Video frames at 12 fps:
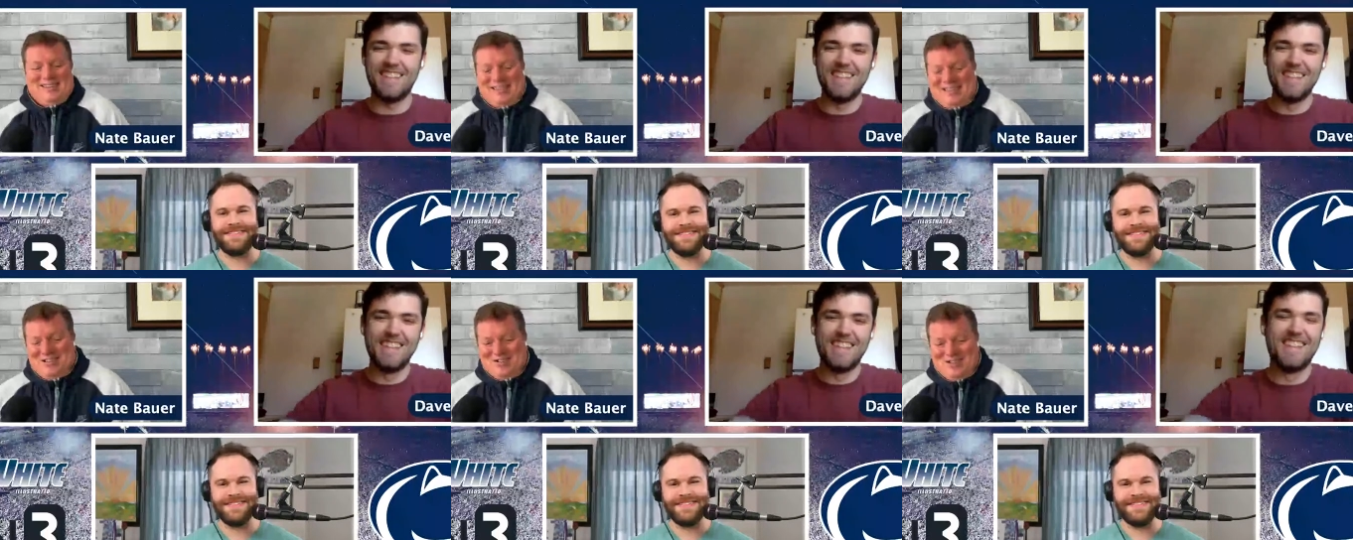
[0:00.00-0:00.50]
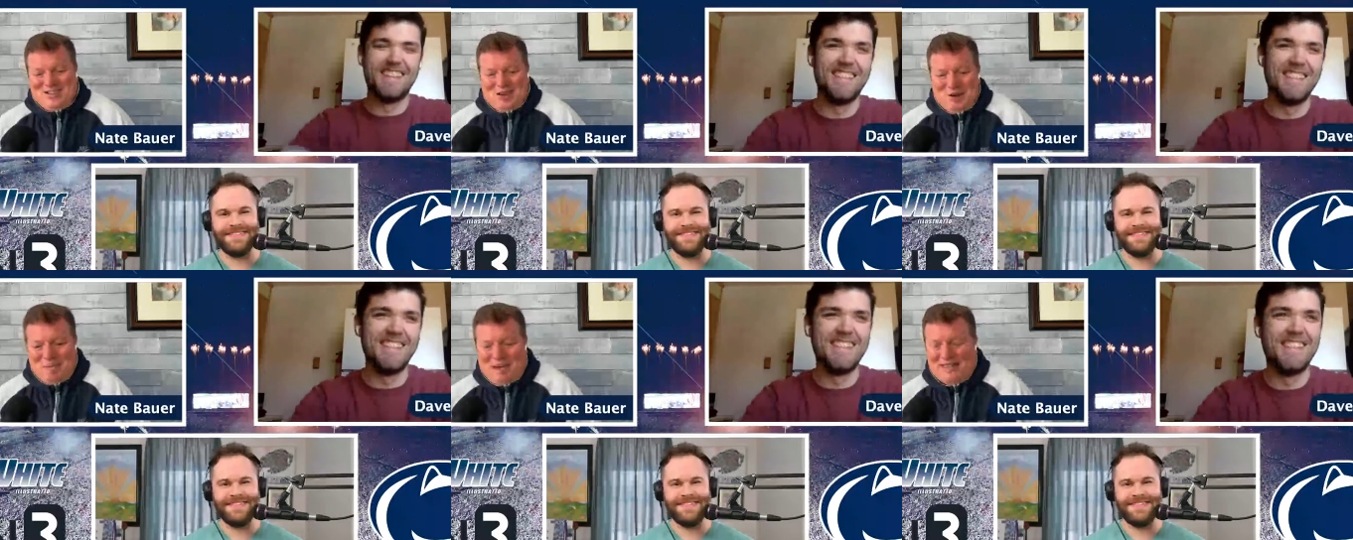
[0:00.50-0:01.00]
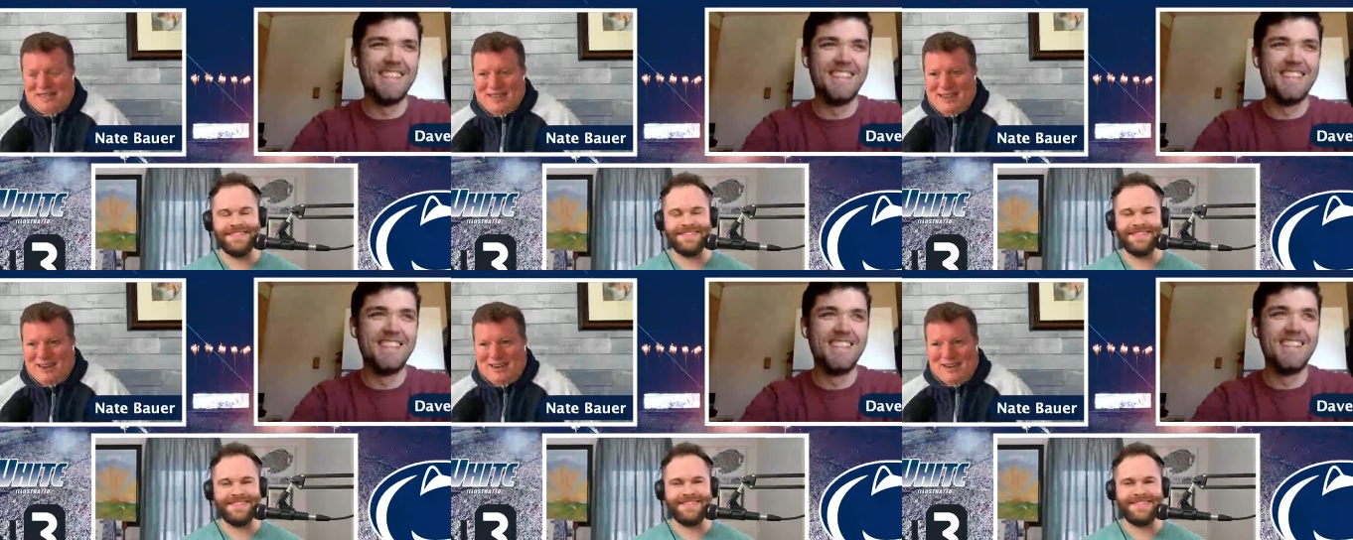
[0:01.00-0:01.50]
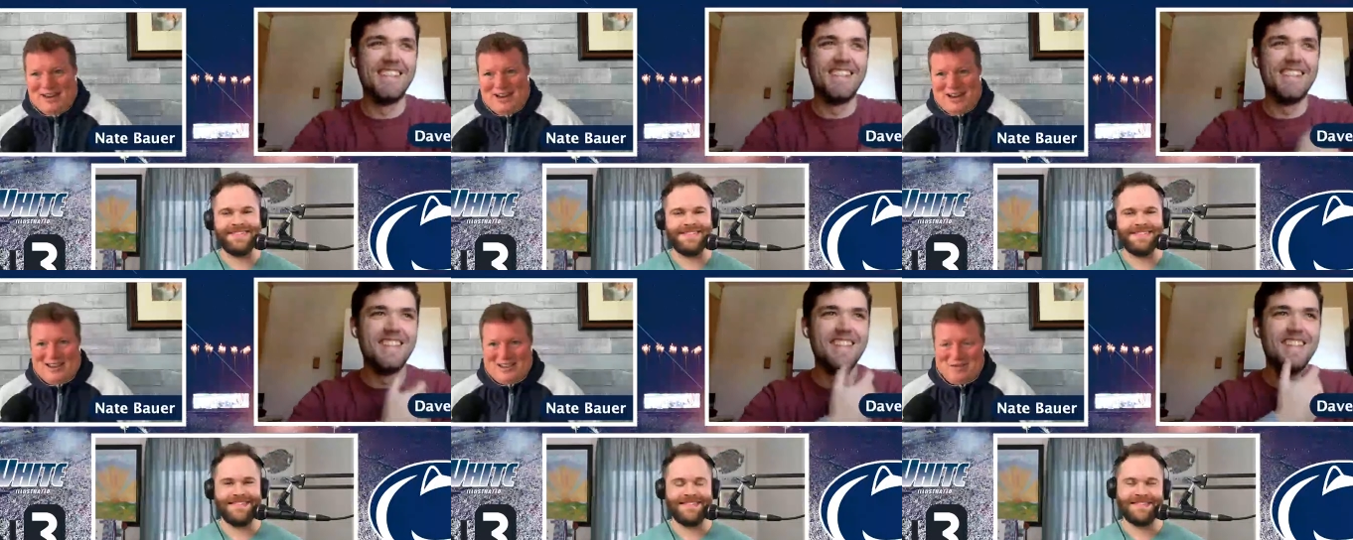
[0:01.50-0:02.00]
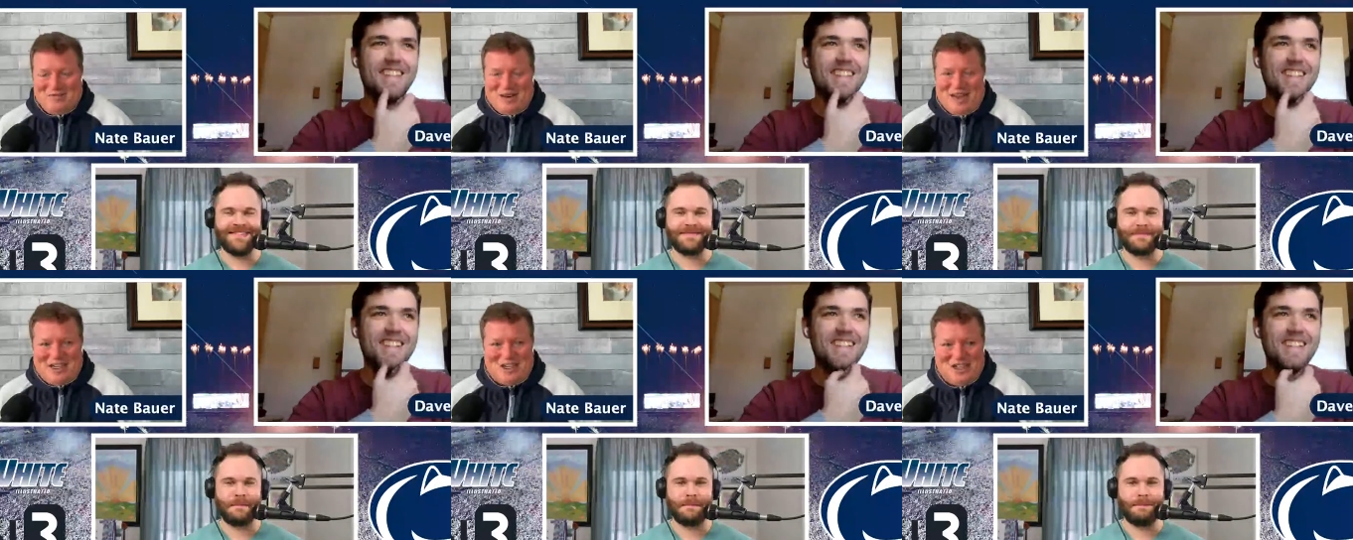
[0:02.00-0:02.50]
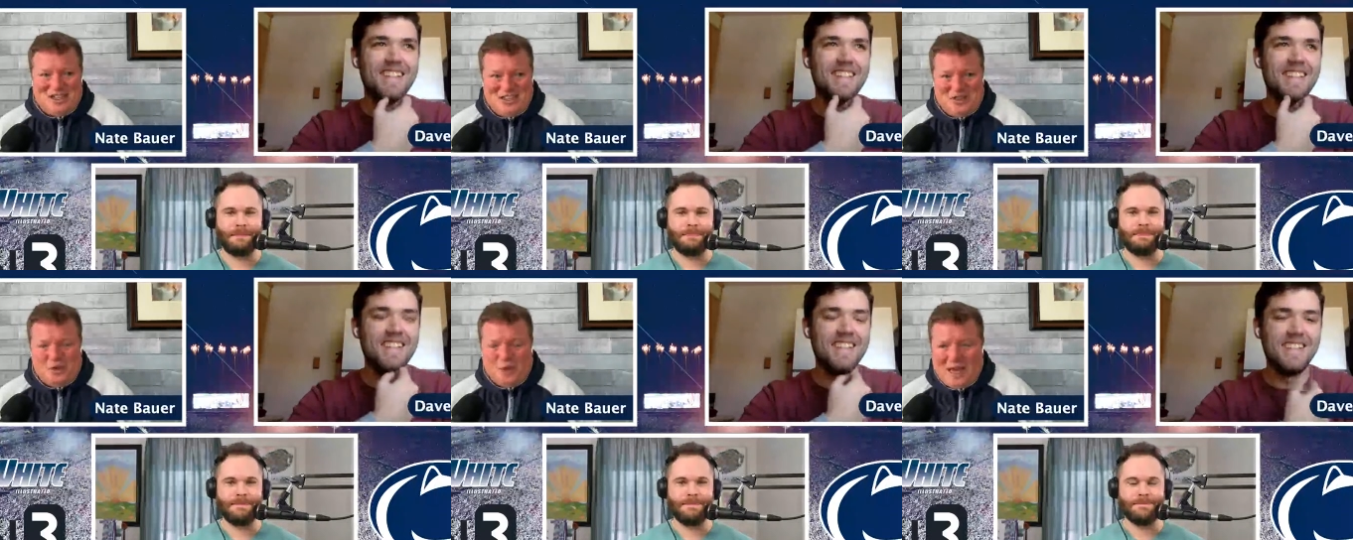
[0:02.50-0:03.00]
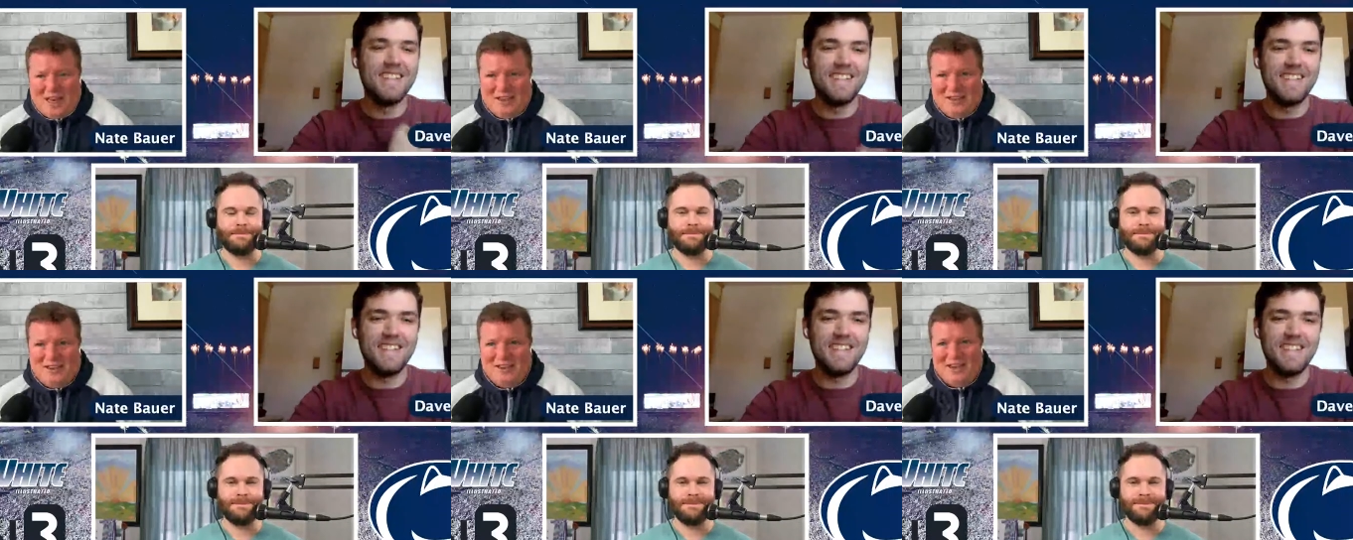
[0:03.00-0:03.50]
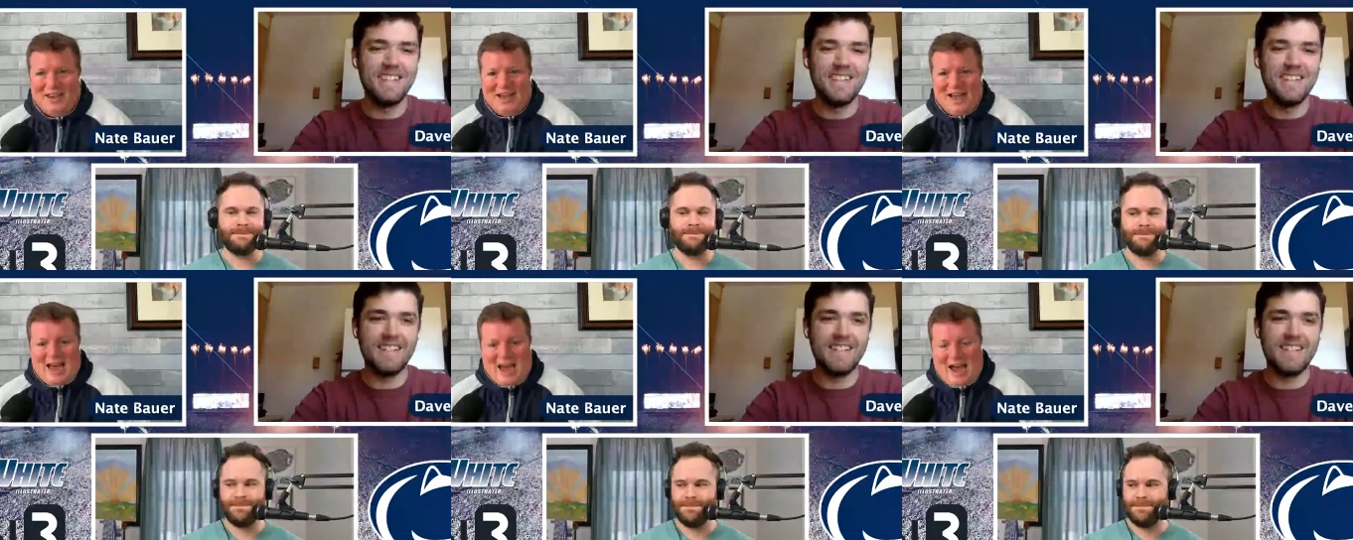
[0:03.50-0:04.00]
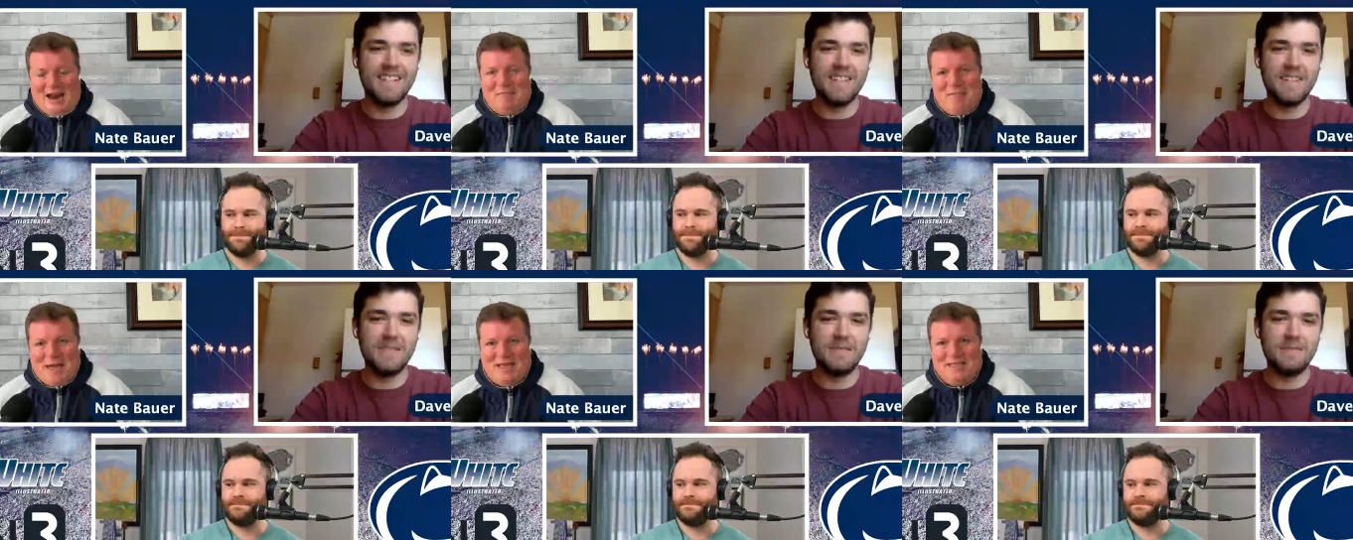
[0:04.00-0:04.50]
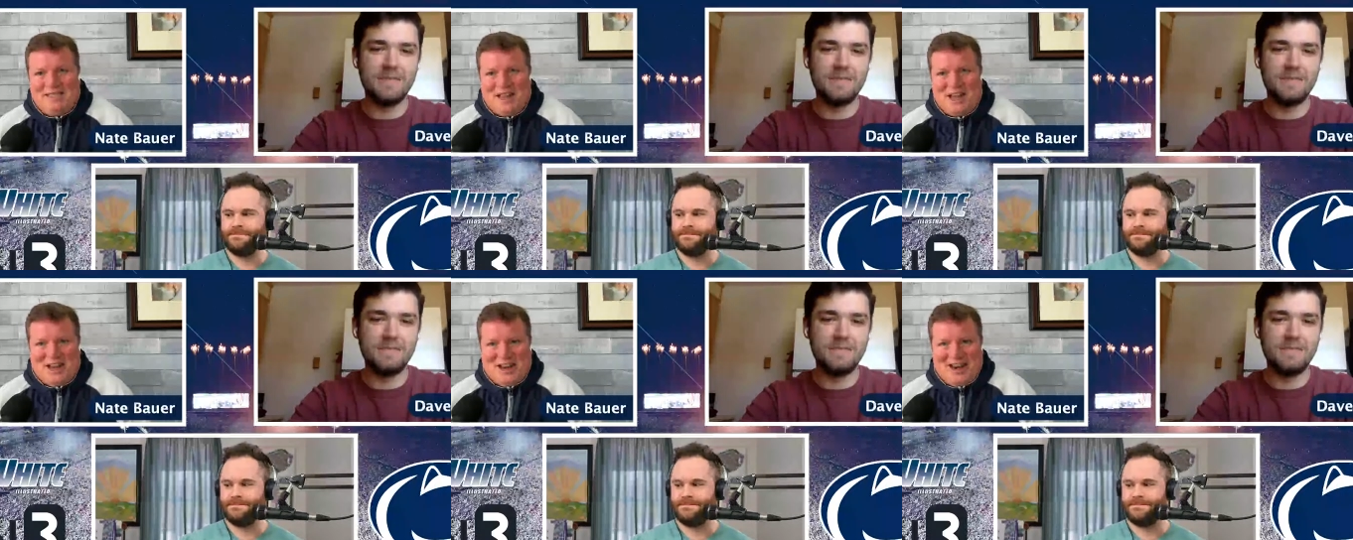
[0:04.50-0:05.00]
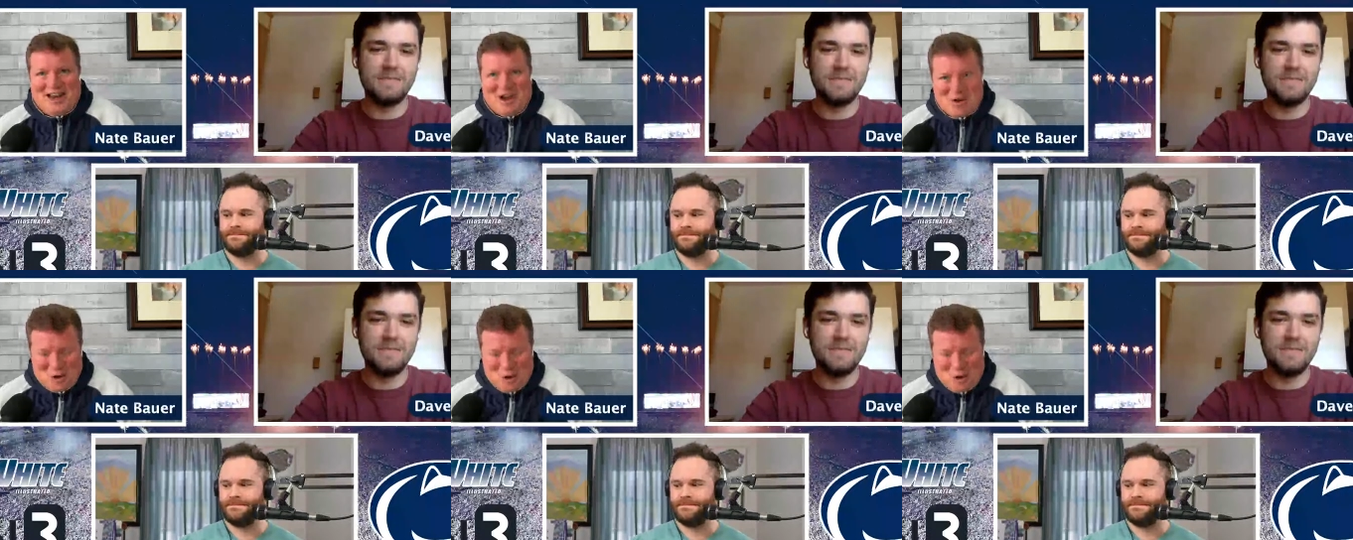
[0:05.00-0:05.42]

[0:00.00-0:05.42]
Speaker 1: The answer is no. Penn State, uh, somebody actually tweeted at Penn State how